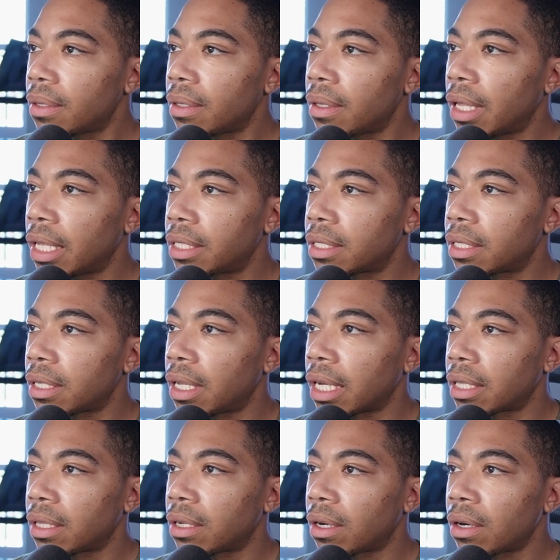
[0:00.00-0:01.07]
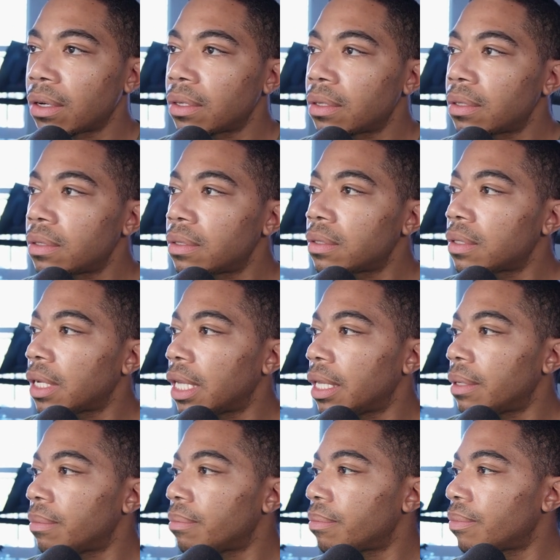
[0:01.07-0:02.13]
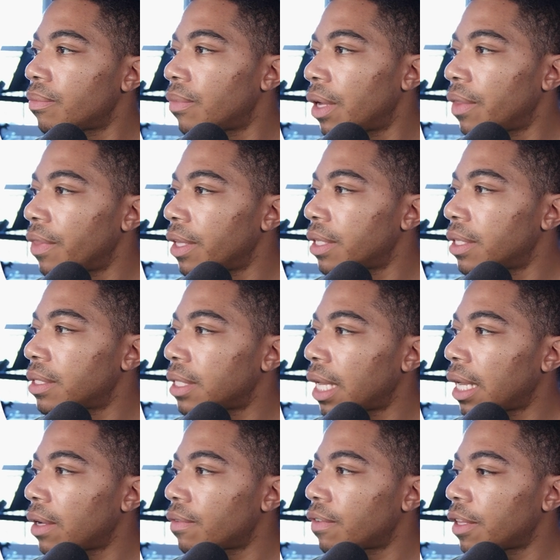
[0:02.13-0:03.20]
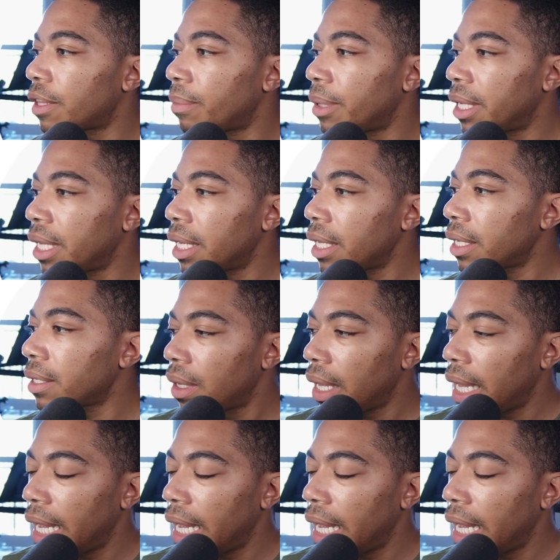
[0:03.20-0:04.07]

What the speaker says: Let's select the kernel and run this cell from the beginning.